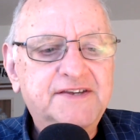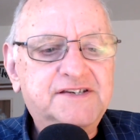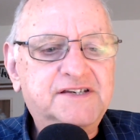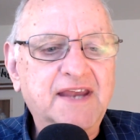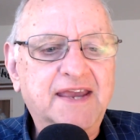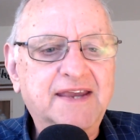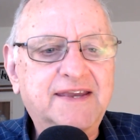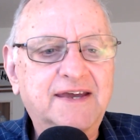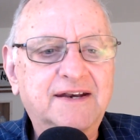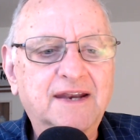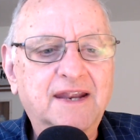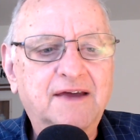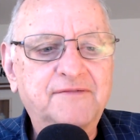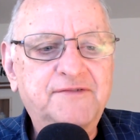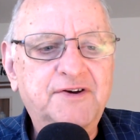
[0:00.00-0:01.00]
The second,
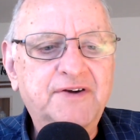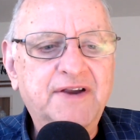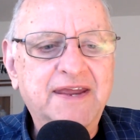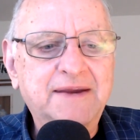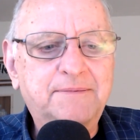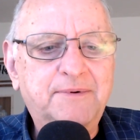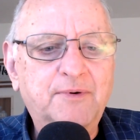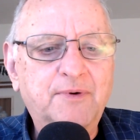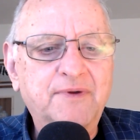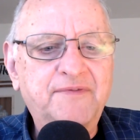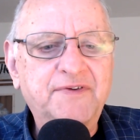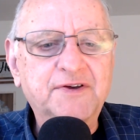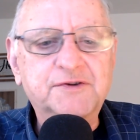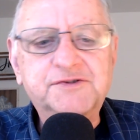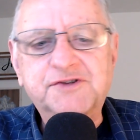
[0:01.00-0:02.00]
love your neighbor,
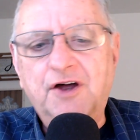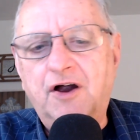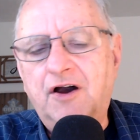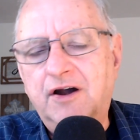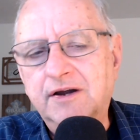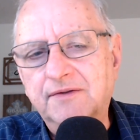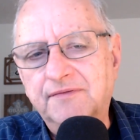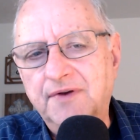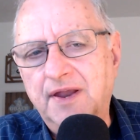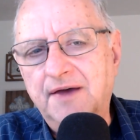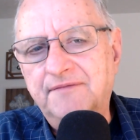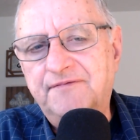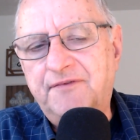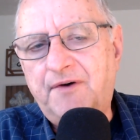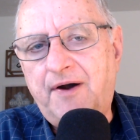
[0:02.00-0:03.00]
reveals the heart of
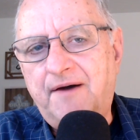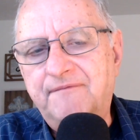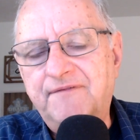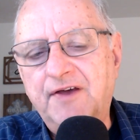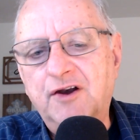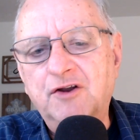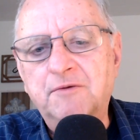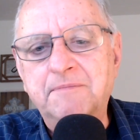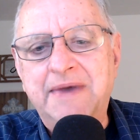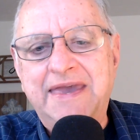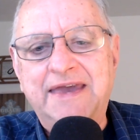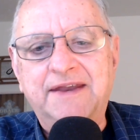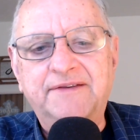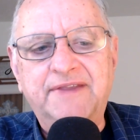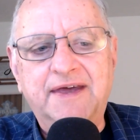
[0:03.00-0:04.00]
love for our fellow
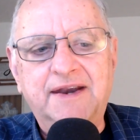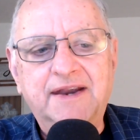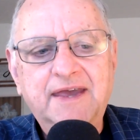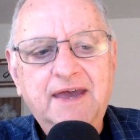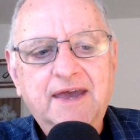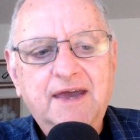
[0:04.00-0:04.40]
man that